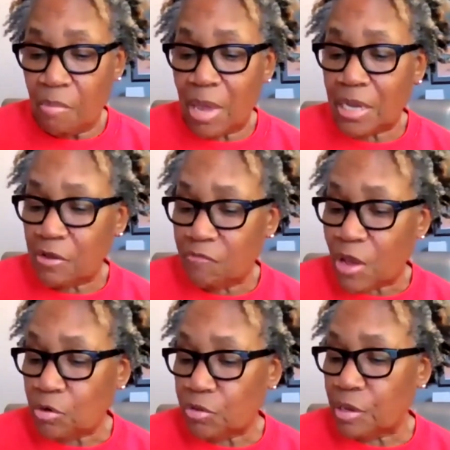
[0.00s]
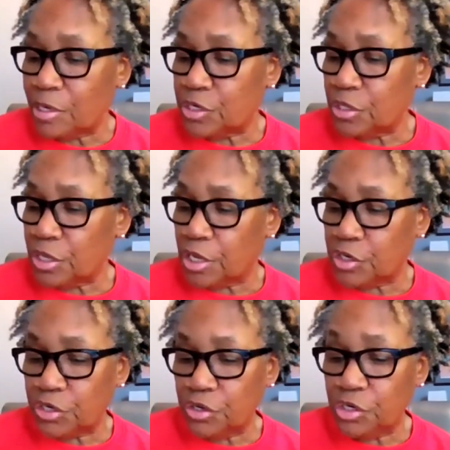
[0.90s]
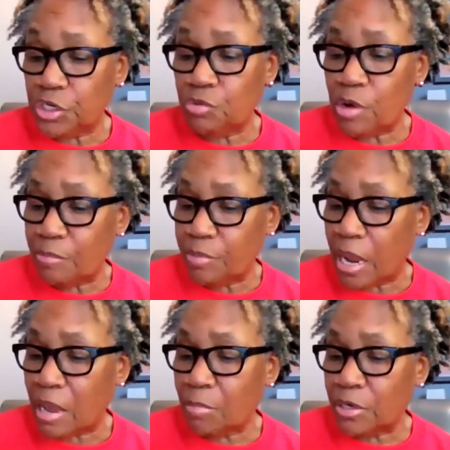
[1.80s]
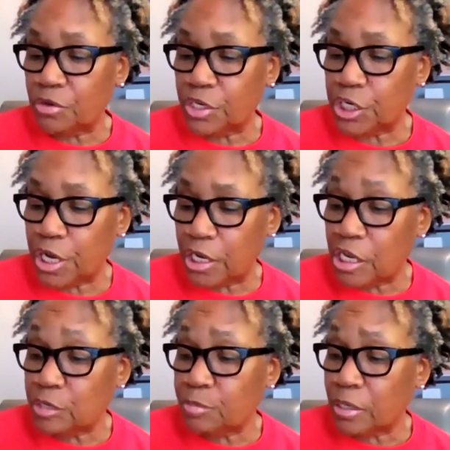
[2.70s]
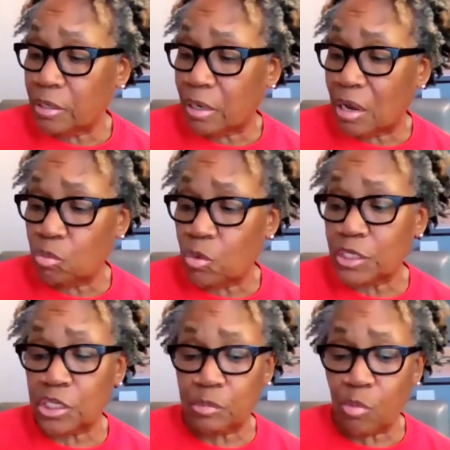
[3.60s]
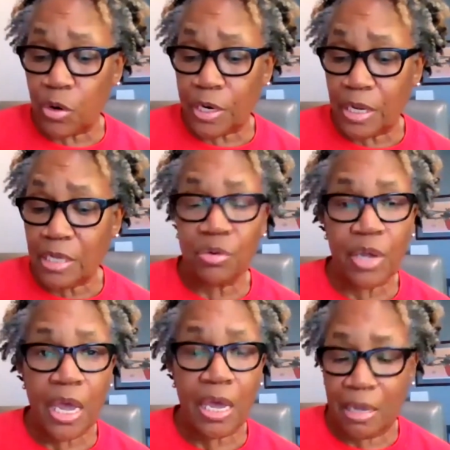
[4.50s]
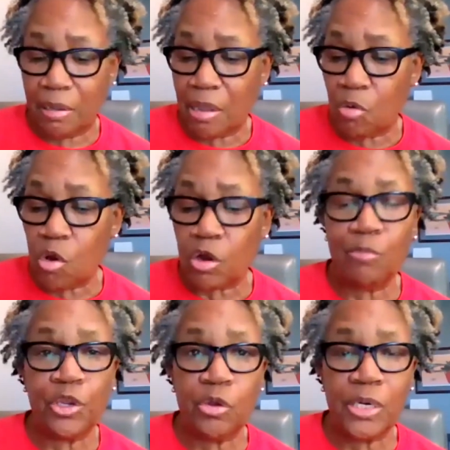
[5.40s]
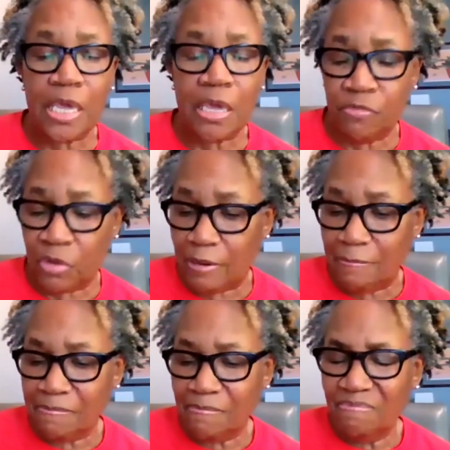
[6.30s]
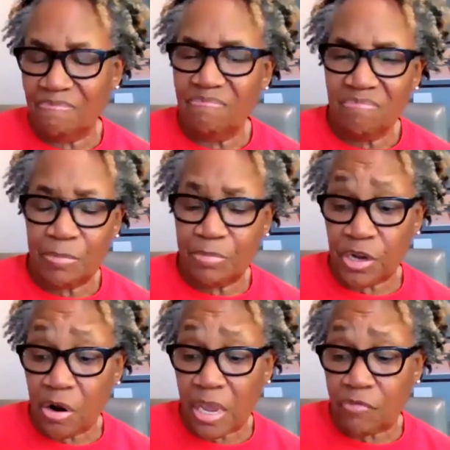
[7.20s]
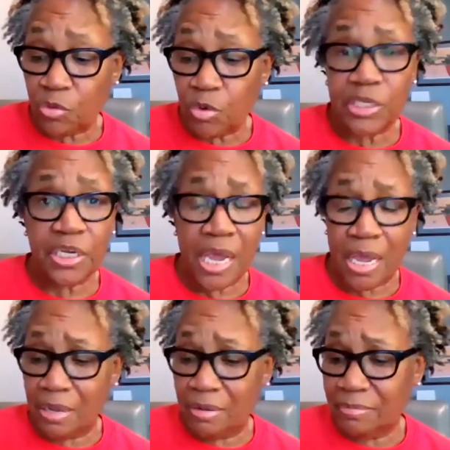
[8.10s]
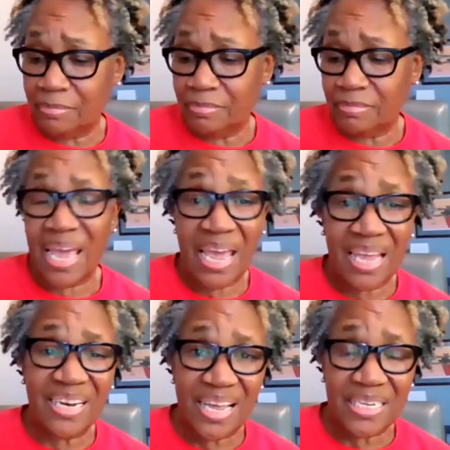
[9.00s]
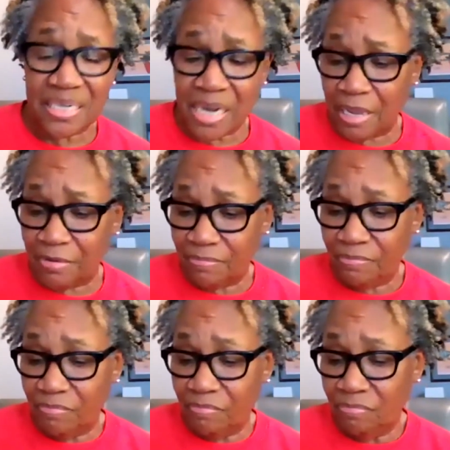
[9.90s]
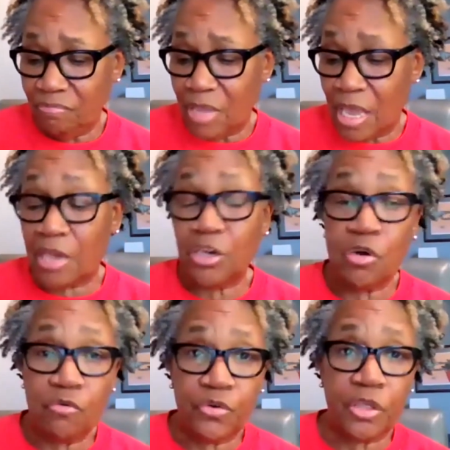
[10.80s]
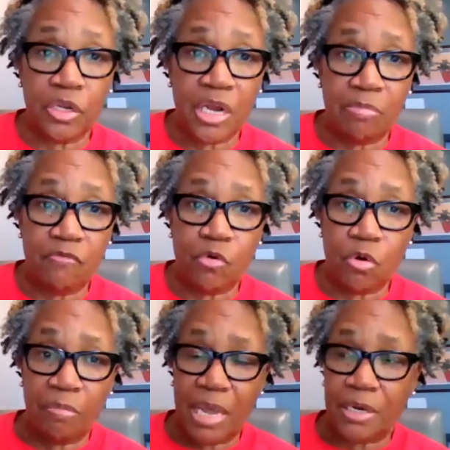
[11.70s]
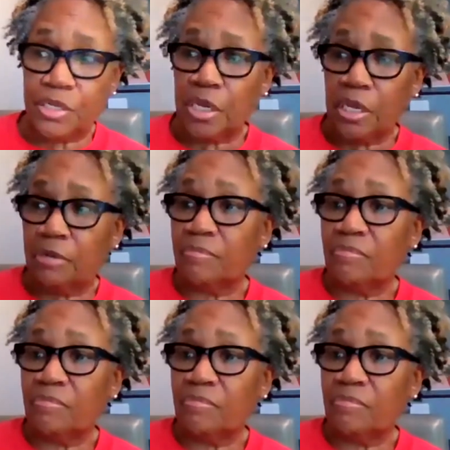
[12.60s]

Mandy followed them into the kitchen. She rubbed Ham under the chin. He's been out once this morning. He's okay. I'll welcome when you leave. I'm sorry I have to work today and last night. And don't forget the night before, Mandy said.